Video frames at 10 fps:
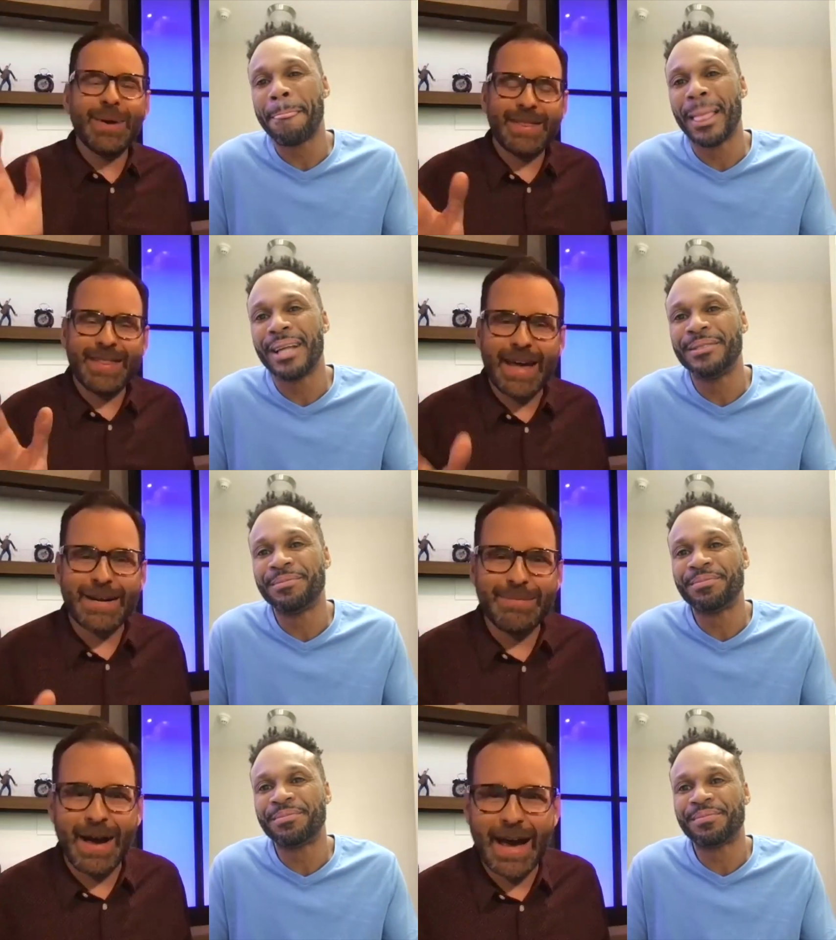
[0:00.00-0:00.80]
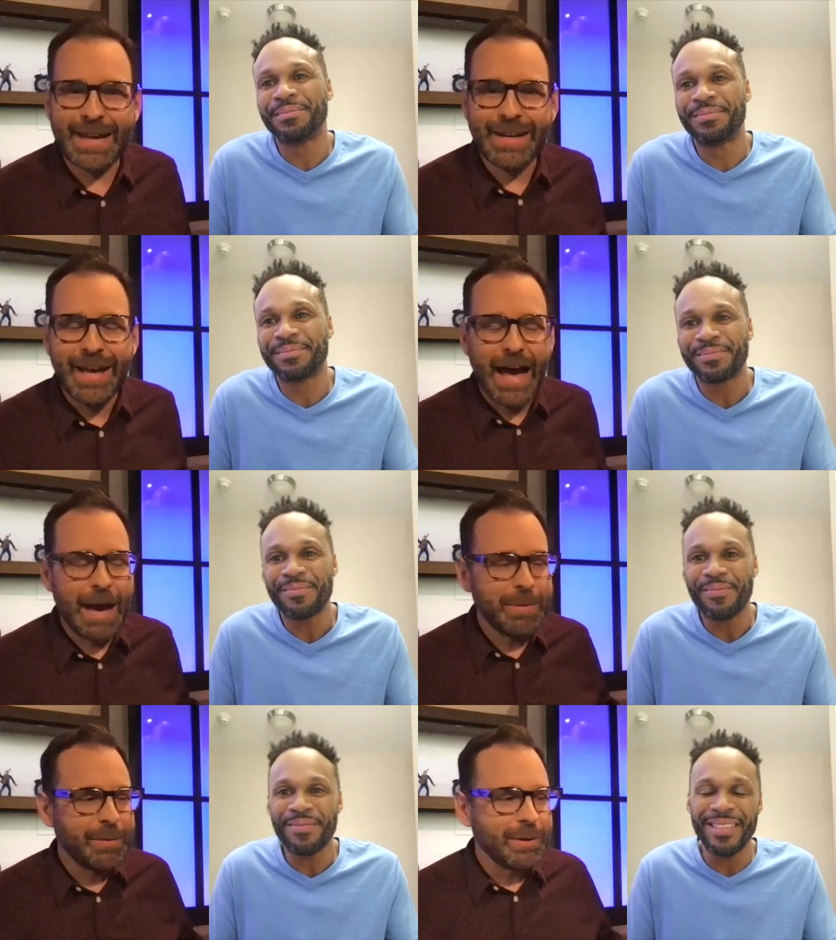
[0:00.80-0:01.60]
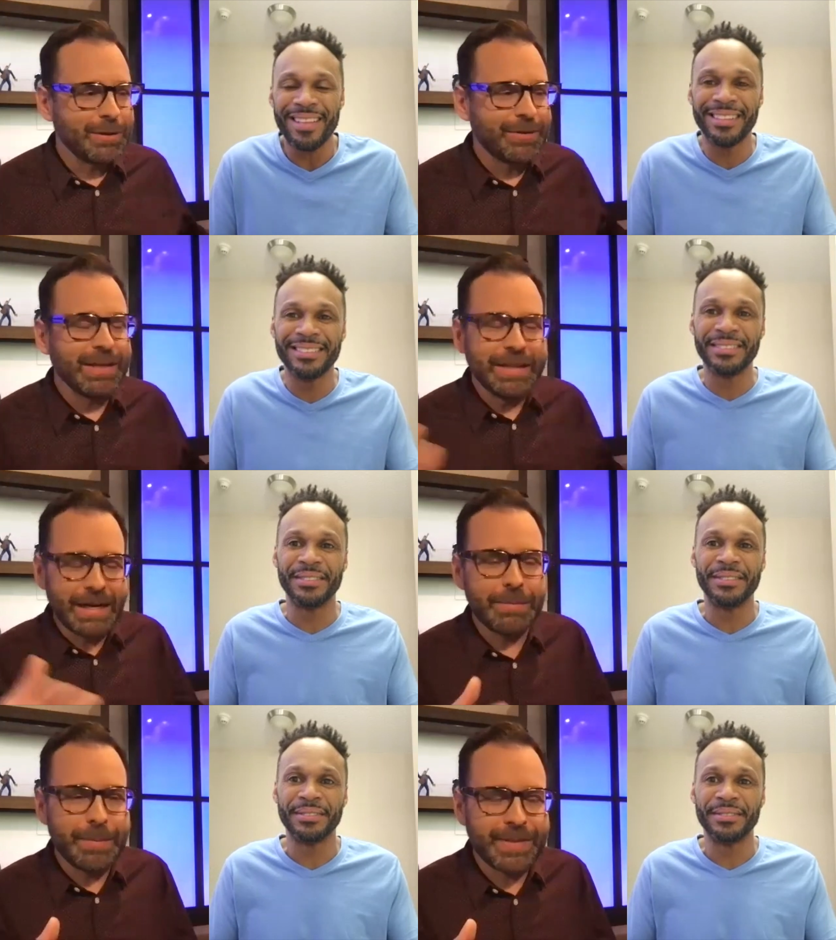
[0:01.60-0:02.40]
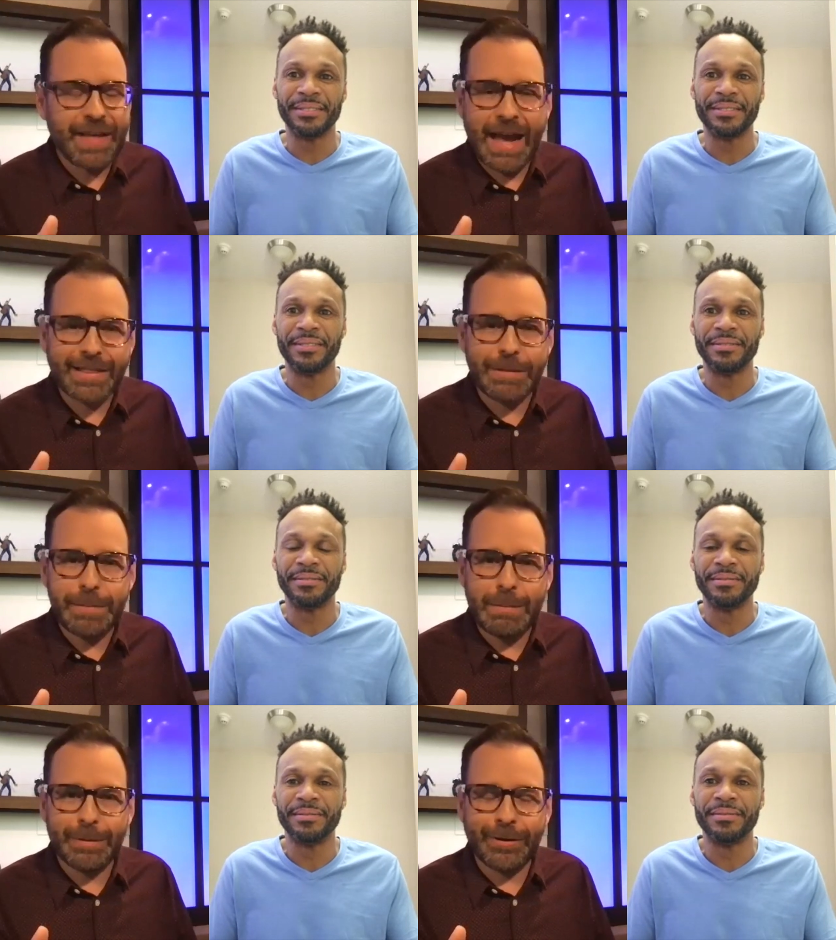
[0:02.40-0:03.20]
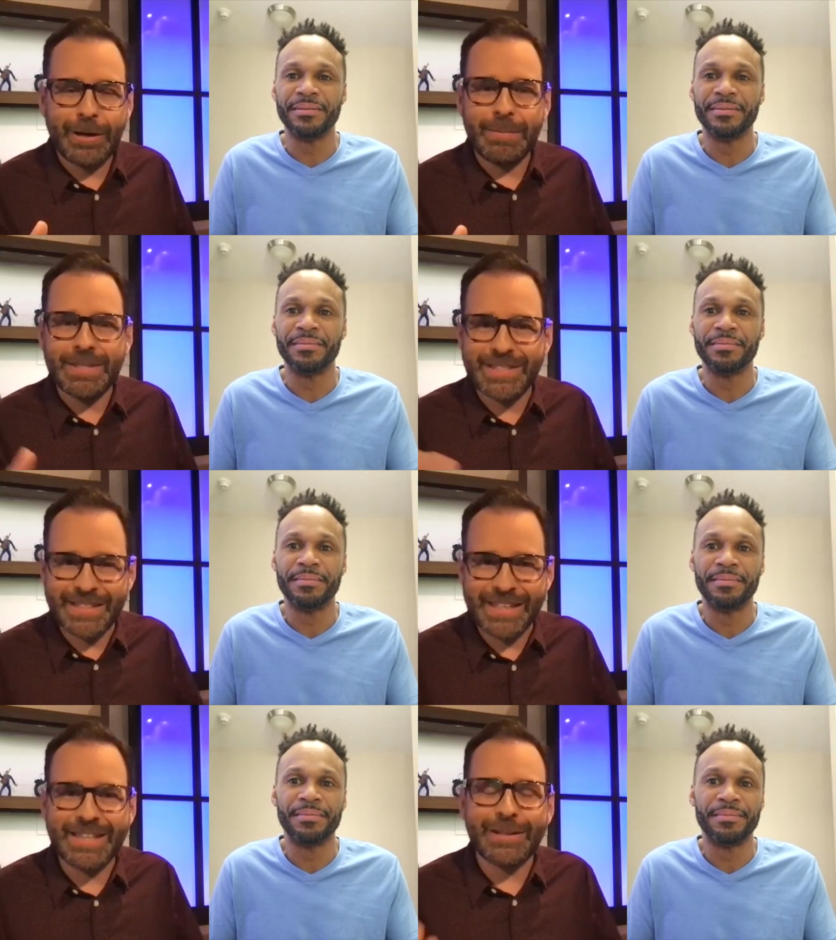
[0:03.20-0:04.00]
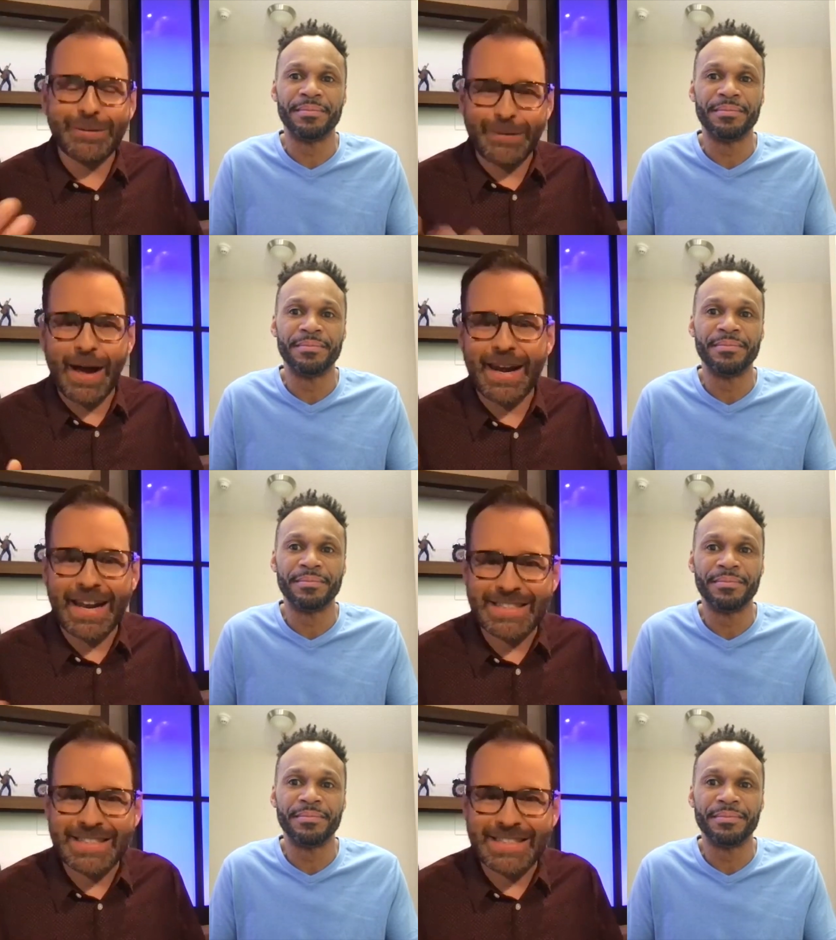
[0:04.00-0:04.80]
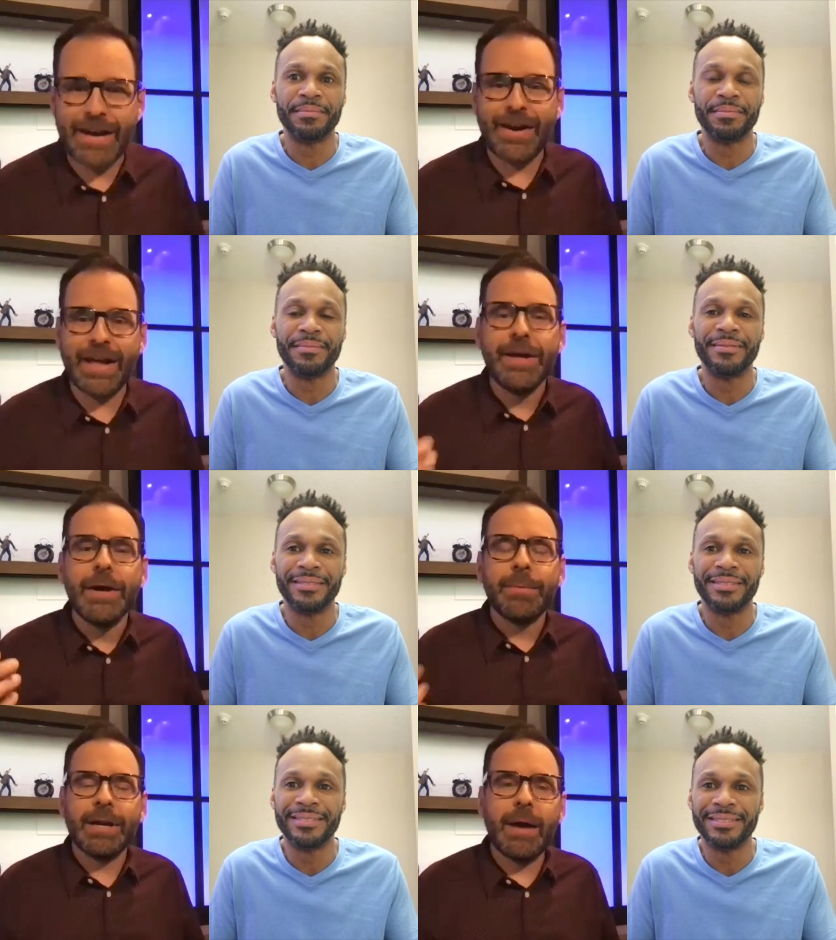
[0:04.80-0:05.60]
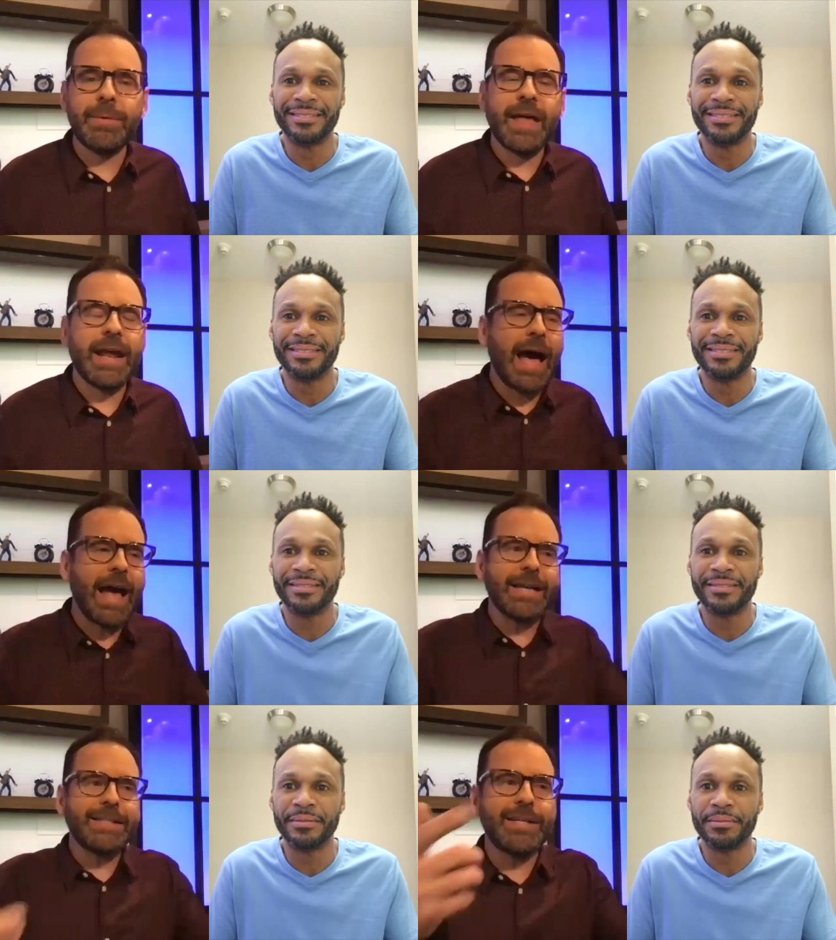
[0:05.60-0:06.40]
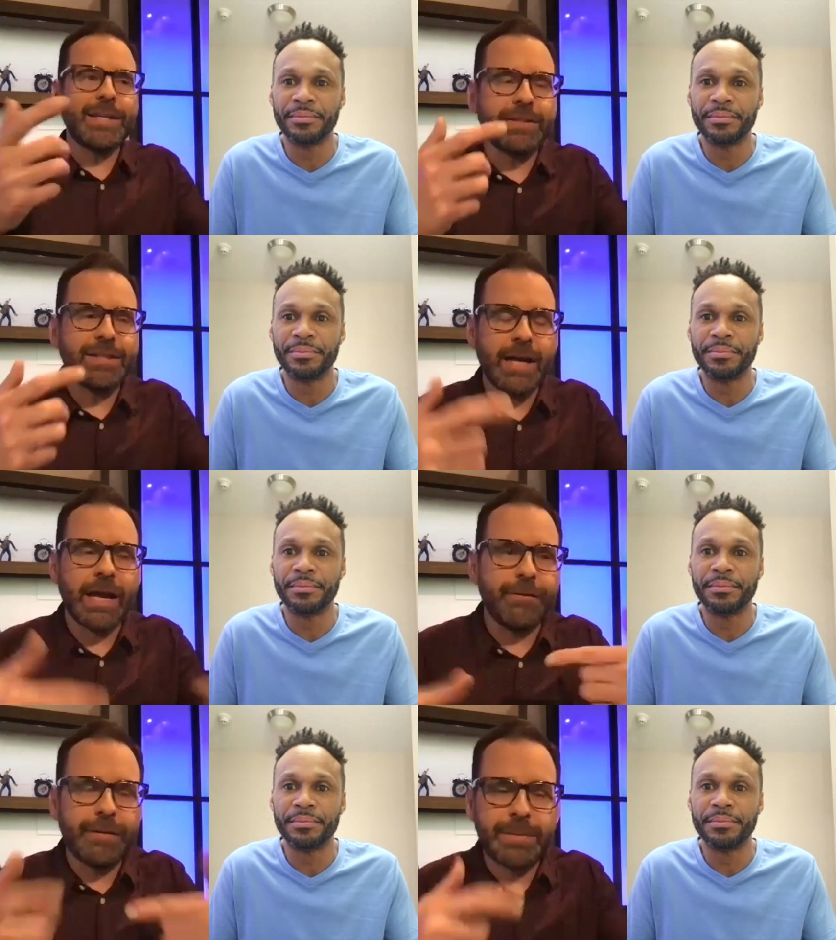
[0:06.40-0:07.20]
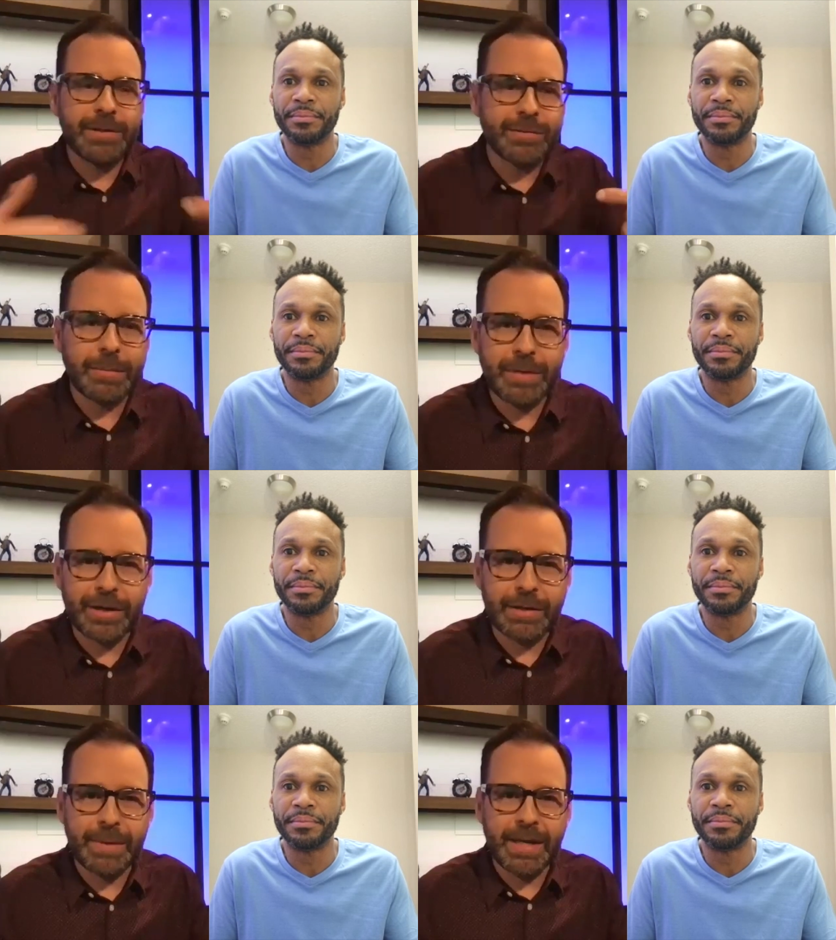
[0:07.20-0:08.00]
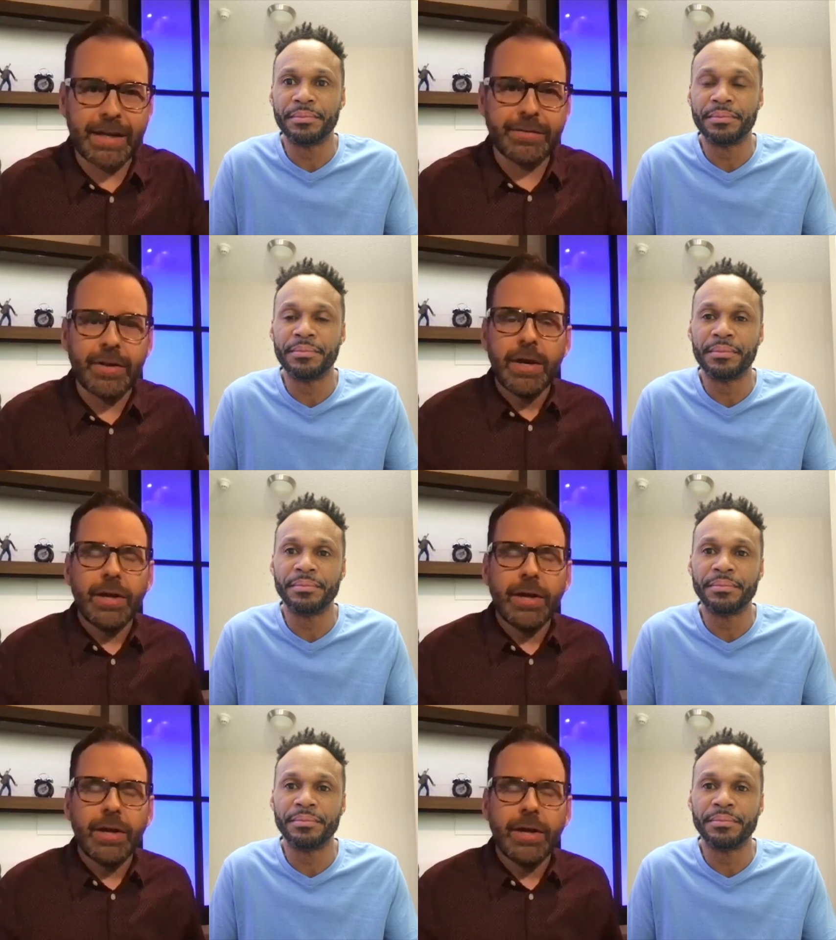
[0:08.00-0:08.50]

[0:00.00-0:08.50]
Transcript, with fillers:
Speaker 1: with that in mind, I mean, we learned a little bit about the act that people are going to be seeing this Friday and Saturday. But along with that, I like to, to kind of flip the script on comedians.